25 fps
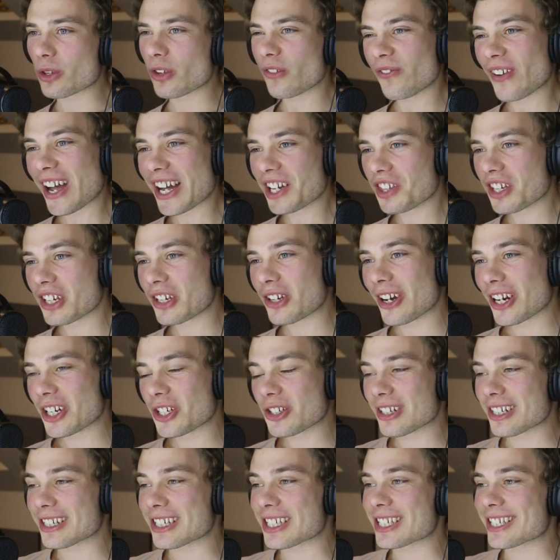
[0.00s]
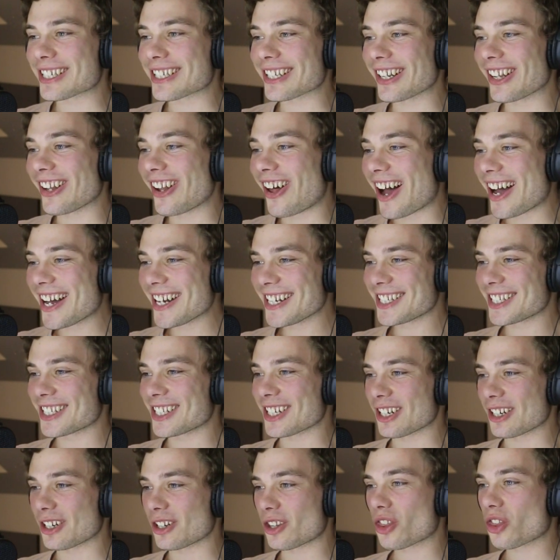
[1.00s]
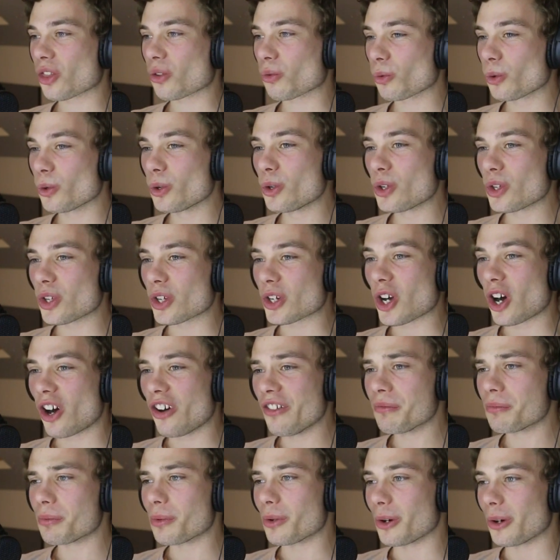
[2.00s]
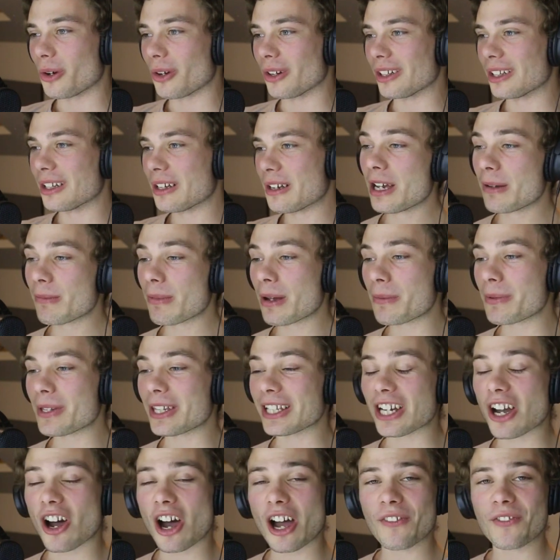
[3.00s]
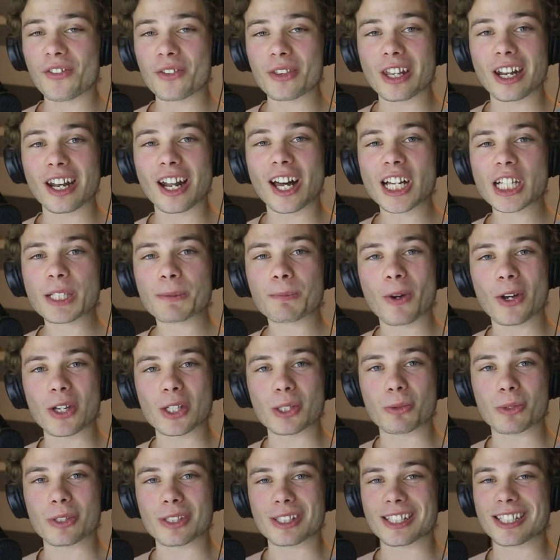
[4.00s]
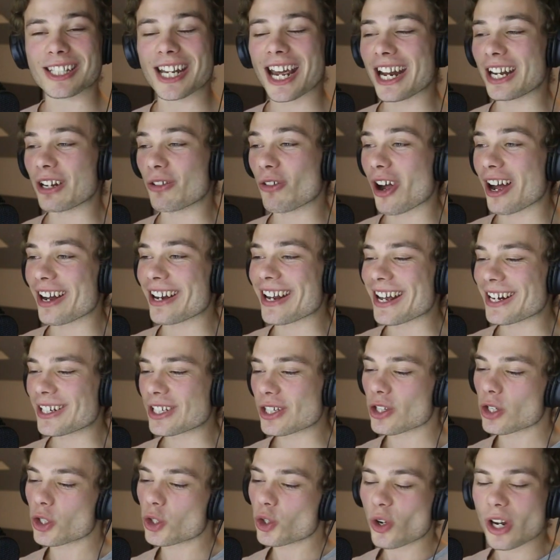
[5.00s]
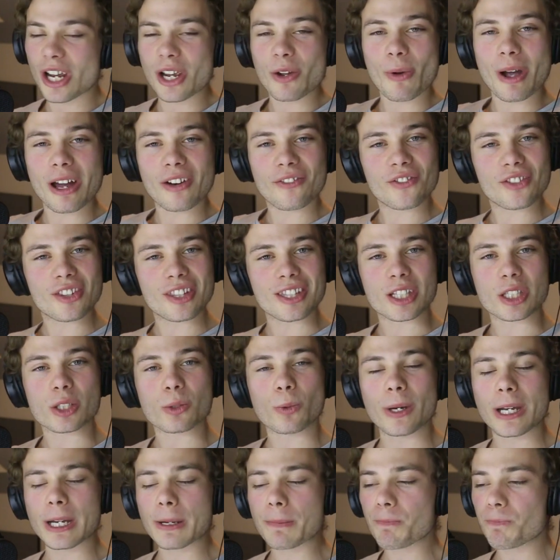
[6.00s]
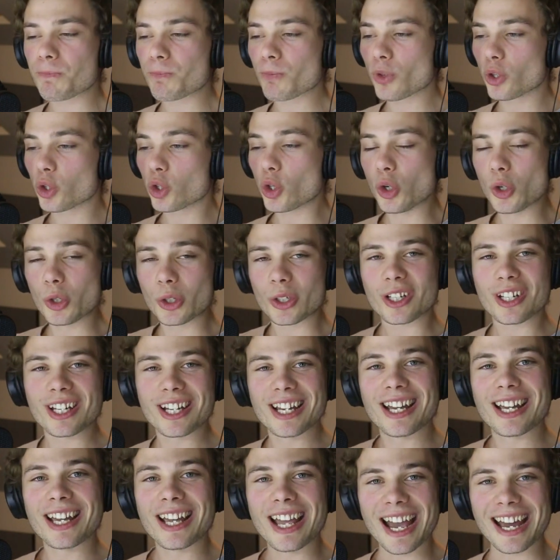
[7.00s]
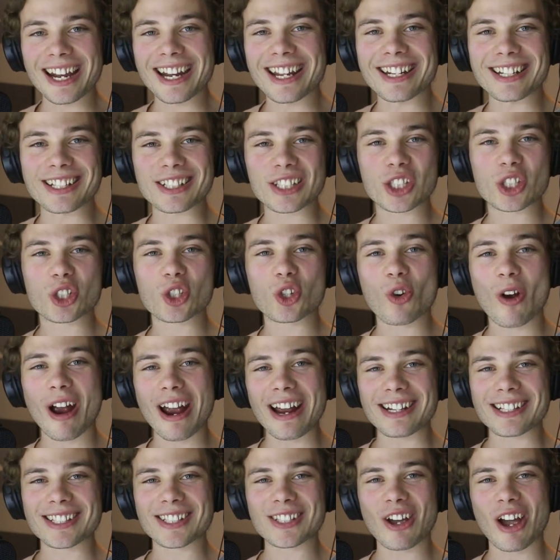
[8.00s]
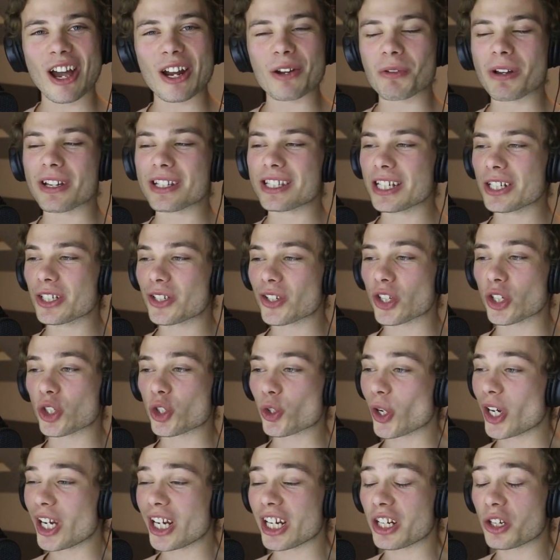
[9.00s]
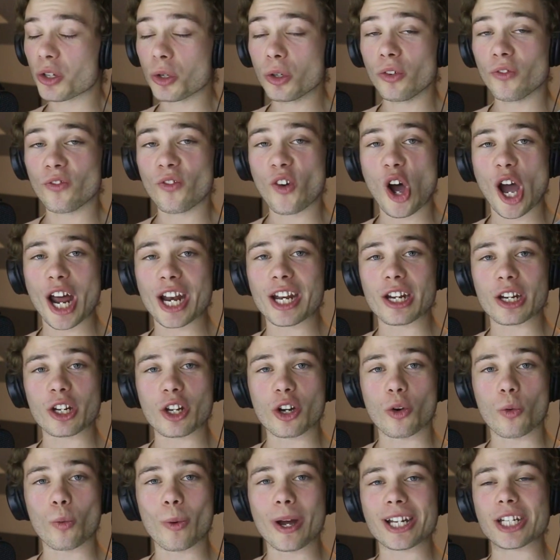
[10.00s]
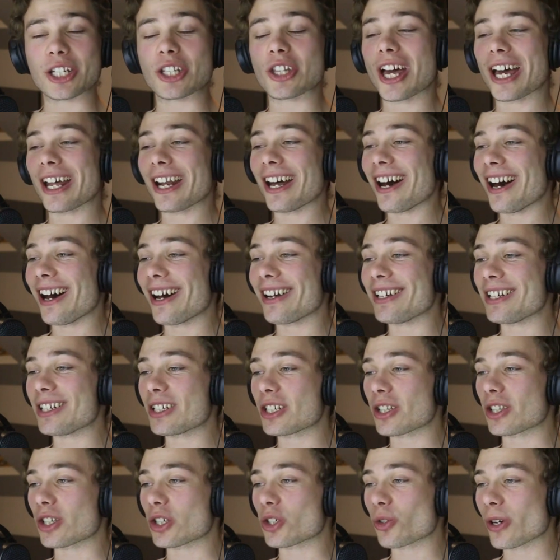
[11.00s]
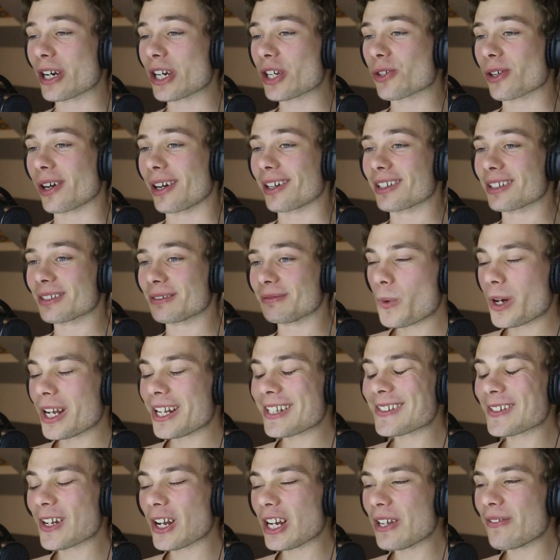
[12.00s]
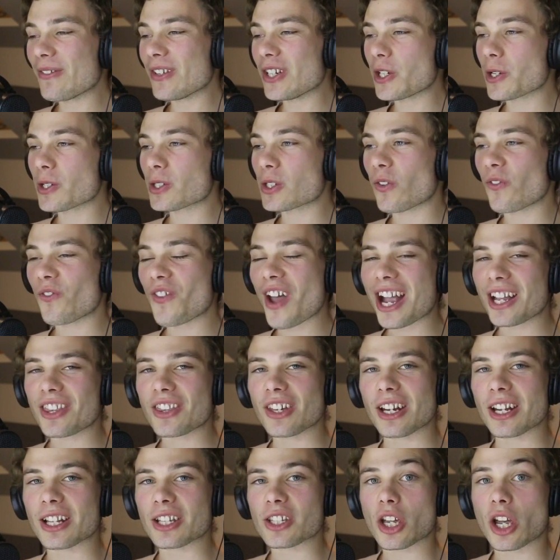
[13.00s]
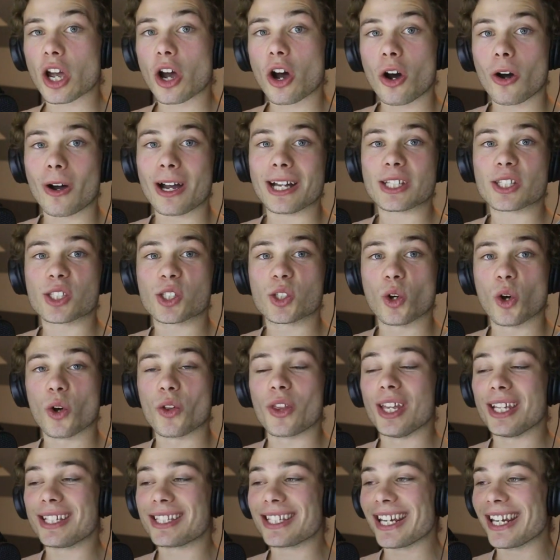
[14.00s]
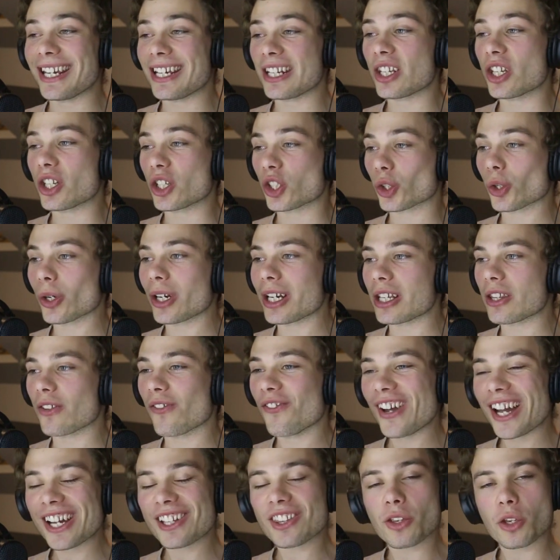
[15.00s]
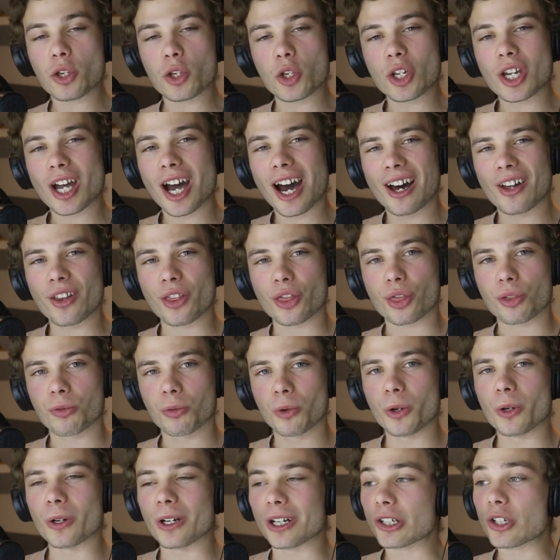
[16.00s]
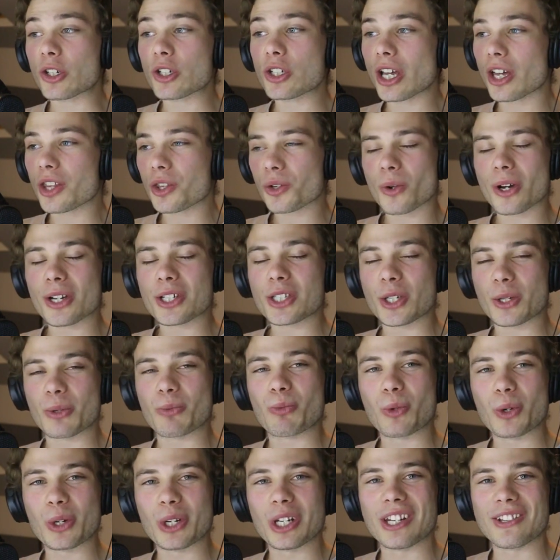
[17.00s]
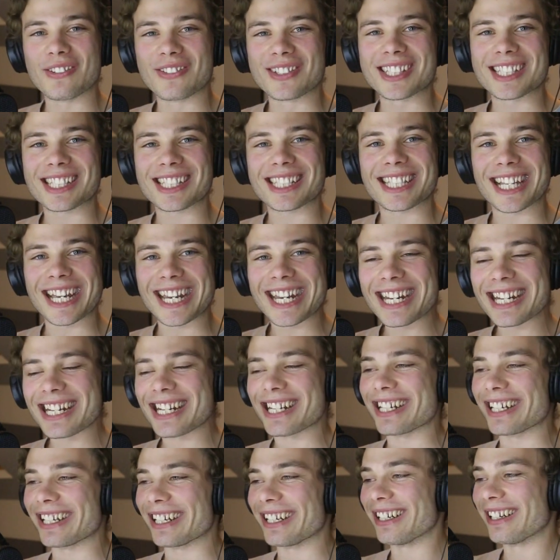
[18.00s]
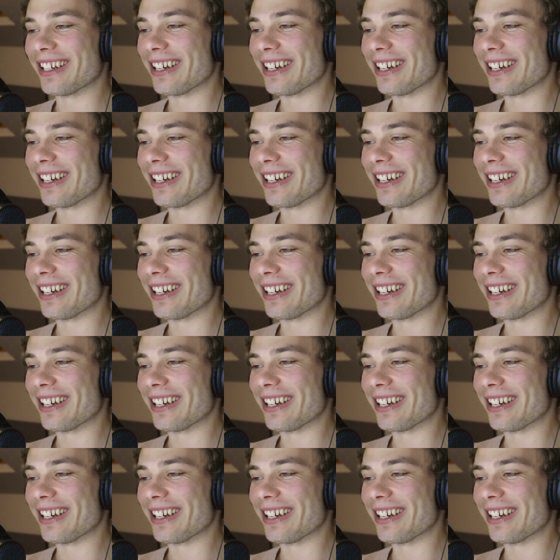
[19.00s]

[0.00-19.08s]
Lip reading: The fact that you actually sliced it through the golf ball. Maybe the guy from the last post was standing right next to the tree, went for the swing, dunk, and hit it straight sideways into the tree. He couldn't find it. It got wedged that hard into the tree trunk. But it's not even just the fact that it's like, I saw this in the tree. The fact that you cut through it, because otherwise you wouldn't have seen it.